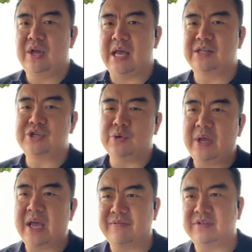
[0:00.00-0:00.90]
And so we
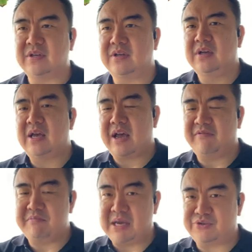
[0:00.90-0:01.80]
have to
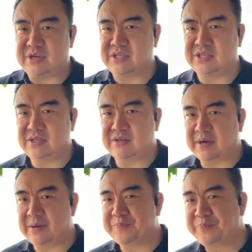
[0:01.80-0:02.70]
have metrics, right?